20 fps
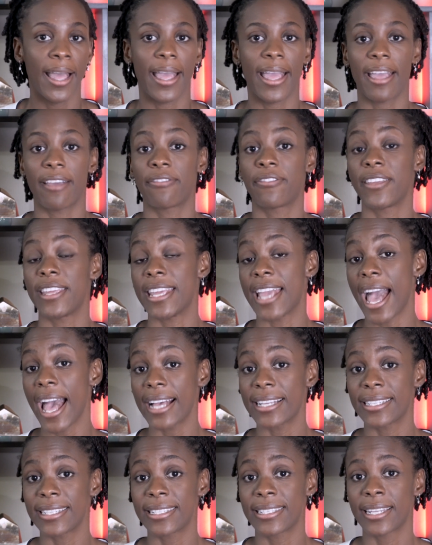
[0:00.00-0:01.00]
If
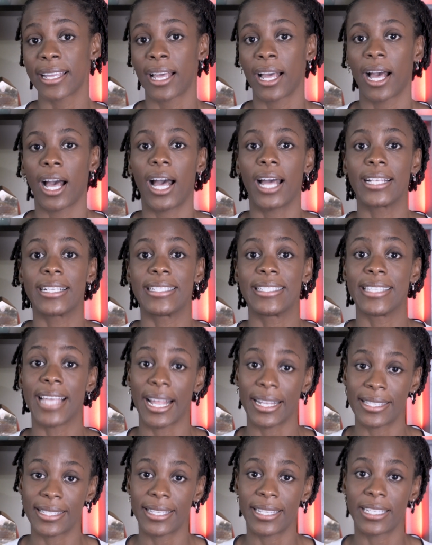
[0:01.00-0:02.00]
yes, a
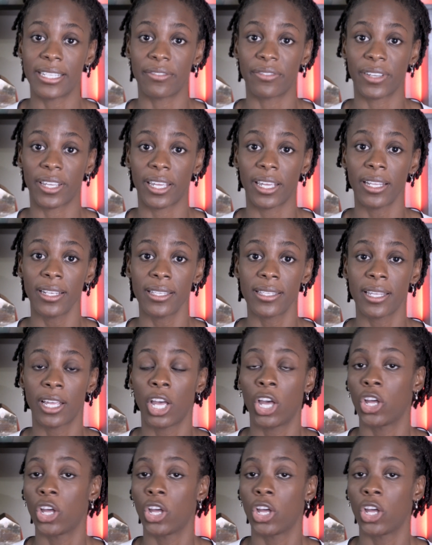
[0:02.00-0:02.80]
death certificate,